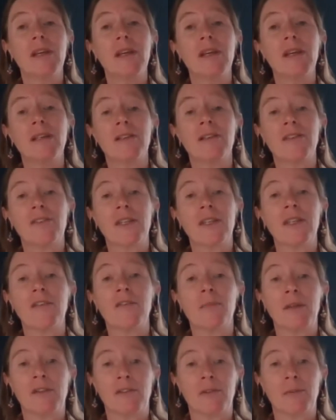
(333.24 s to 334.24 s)
in the city of
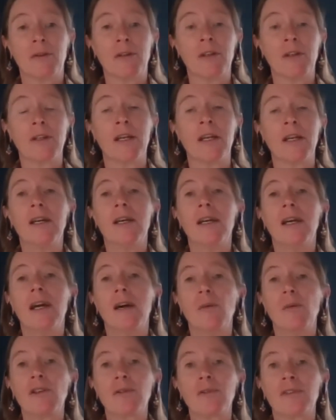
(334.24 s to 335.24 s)
Pittsburgh,
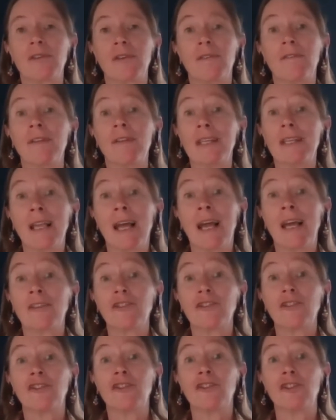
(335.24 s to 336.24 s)
which was convened
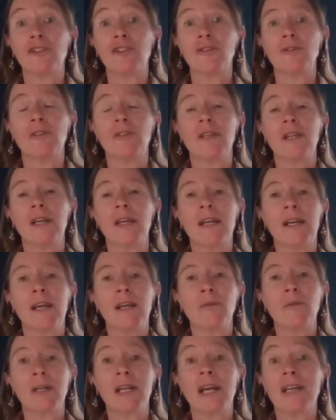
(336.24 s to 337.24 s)
last June.
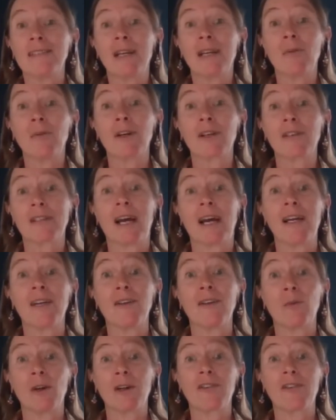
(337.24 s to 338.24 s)
And when I say
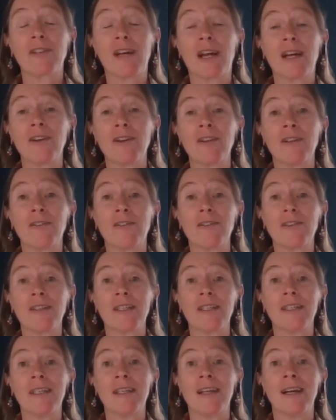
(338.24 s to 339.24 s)
works
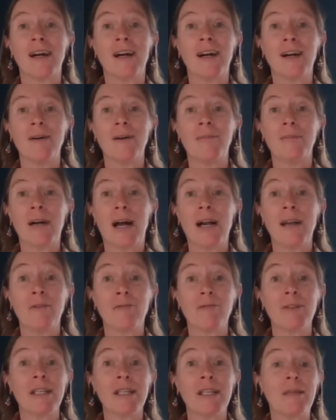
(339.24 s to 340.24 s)
tirelessly, I
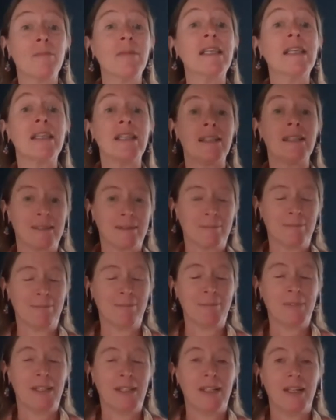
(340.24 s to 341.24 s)
really mean it.
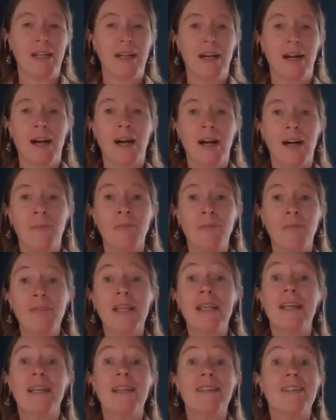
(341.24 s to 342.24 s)

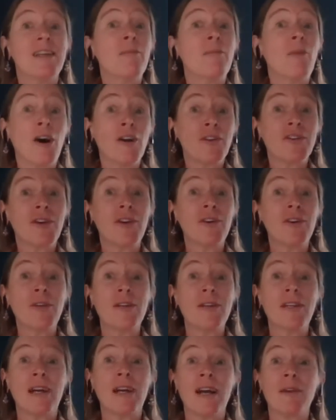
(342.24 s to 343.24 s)
Tim also,
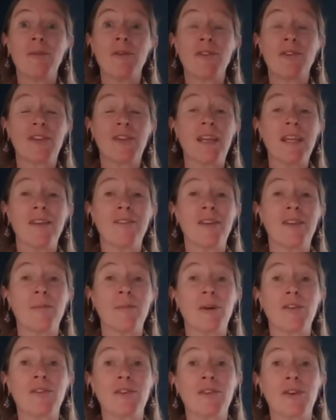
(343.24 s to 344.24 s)
I will say, is a
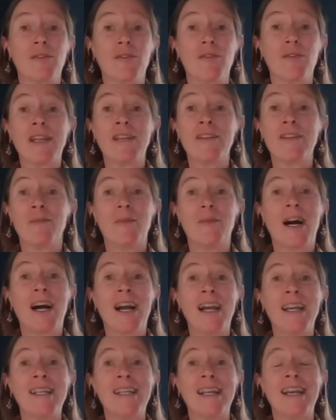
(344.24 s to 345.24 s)
personal friend of
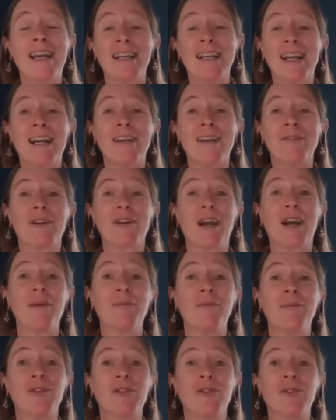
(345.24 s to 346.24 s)
mine, and I have
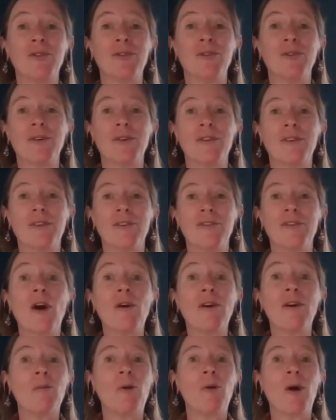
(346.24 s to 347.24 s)
come to know
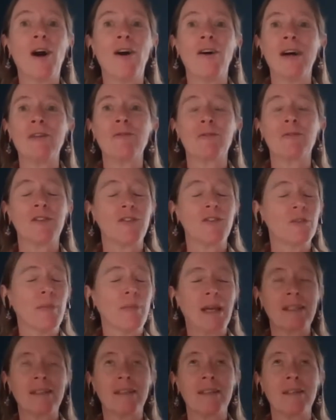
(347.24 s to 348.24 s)
him well and
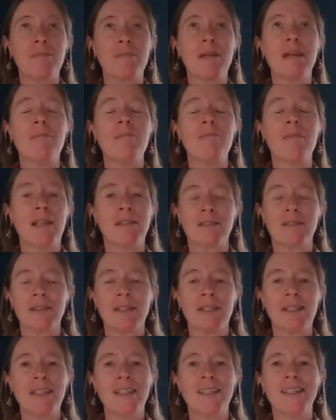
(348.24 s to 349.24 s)
respect him
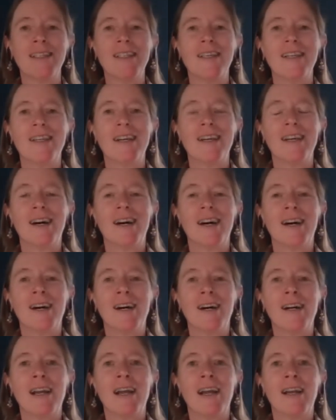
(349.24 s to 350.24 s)
immensely
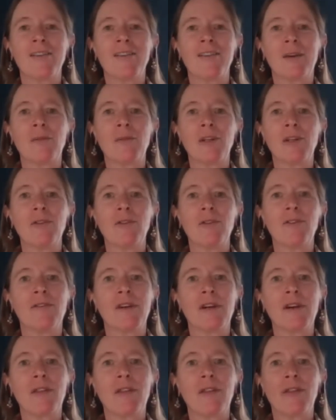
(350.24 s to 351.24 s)
as someone who is
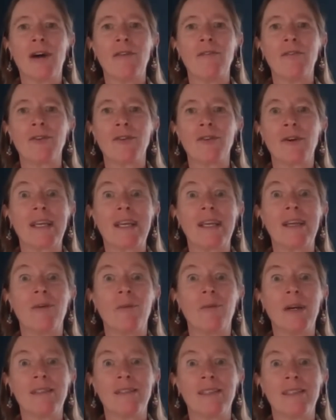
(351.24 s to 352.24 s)
very thoughtful. So I can't
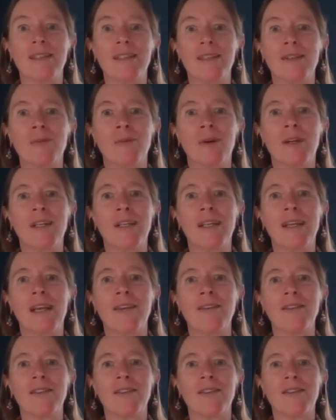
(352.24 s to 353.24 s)
wait to hear what he
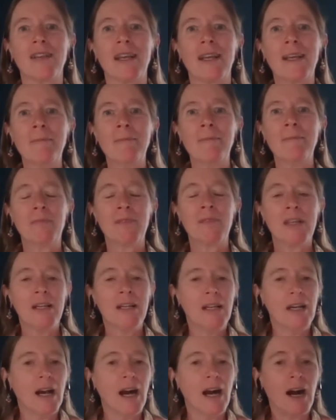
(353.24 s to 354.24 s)
has to say.
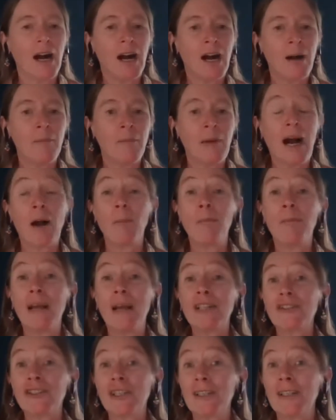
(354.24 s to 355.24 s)
I'll
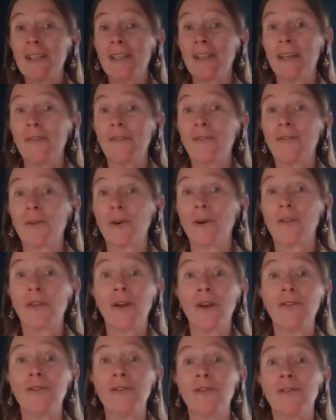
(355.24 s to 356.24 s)
mention that for
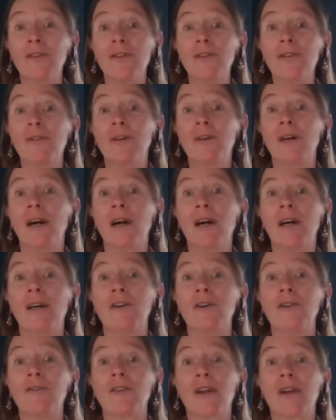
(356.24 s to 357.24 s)
those of you
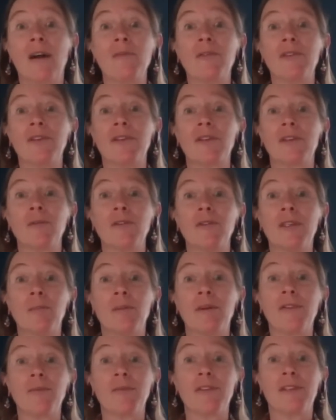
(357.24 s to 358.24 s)
who've come to the Community
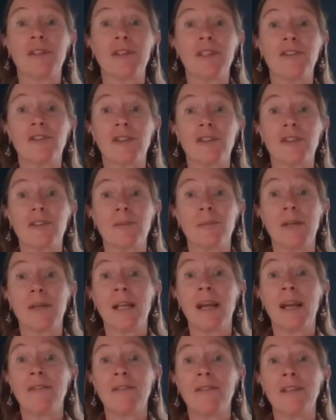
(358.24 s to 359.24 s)
Presbyterian Church of Ben
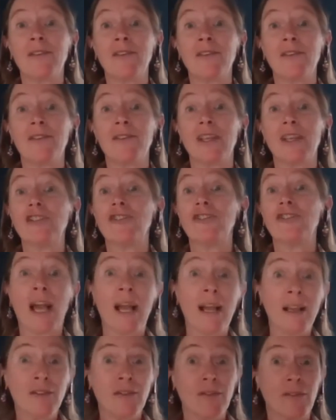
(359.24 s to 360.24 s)
Avon's
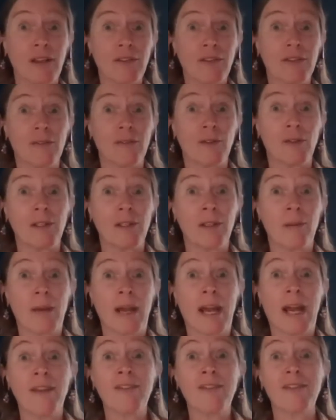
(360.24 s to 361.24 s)
Jazz Festival in the
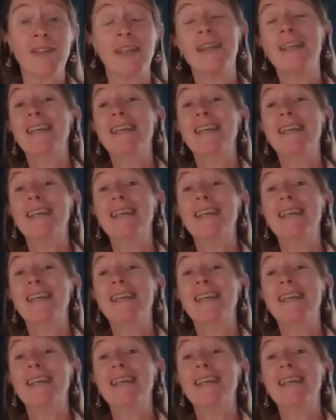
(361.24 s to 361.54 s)
past,